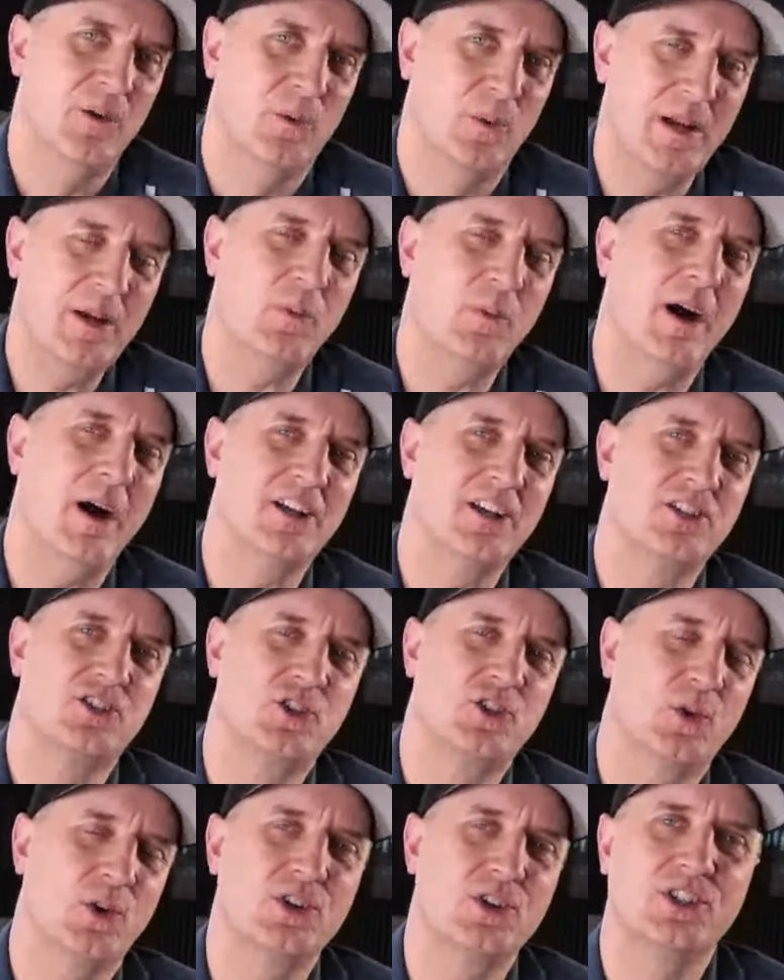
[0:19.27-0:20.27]
We
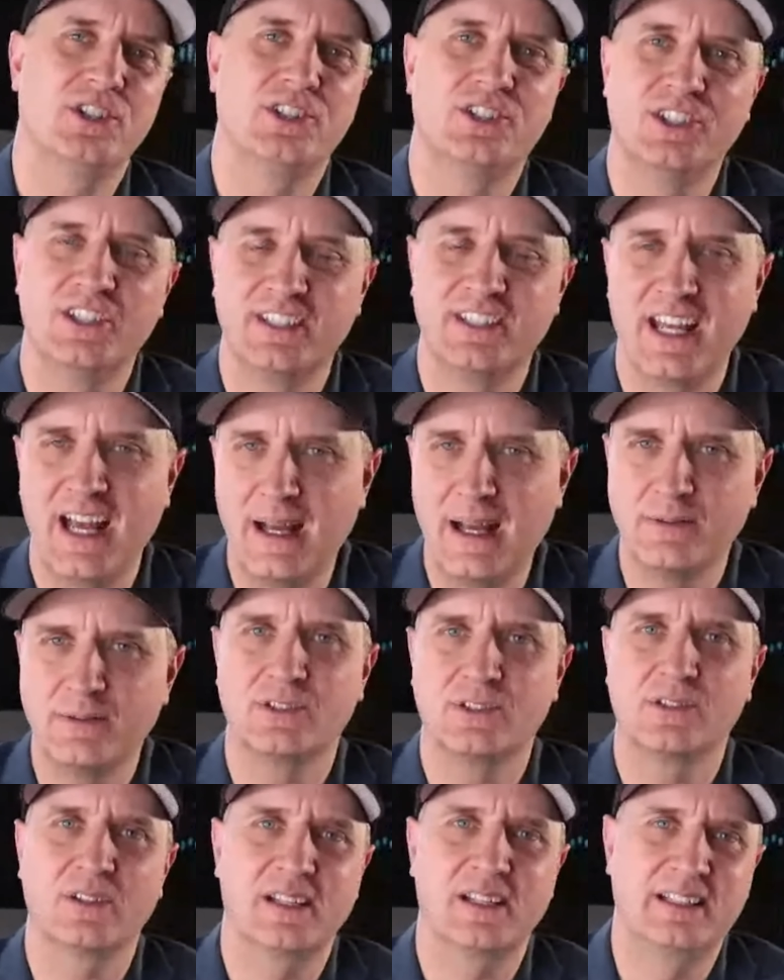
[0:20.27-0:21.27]
watched Georgia just
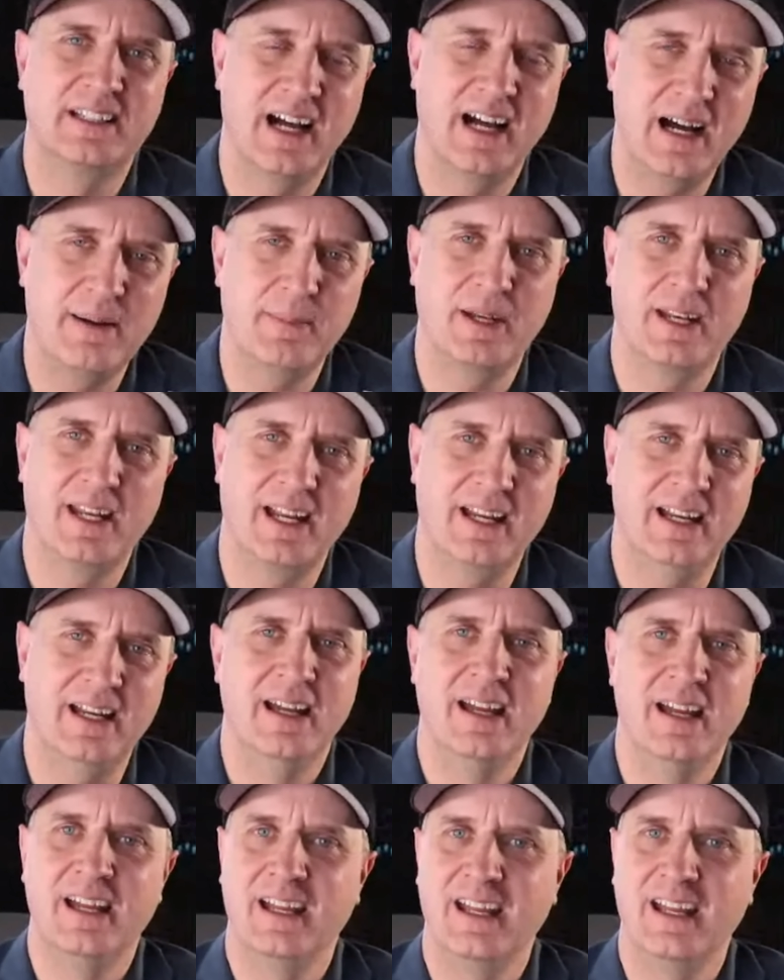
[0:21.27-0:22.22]
absolutely dominate.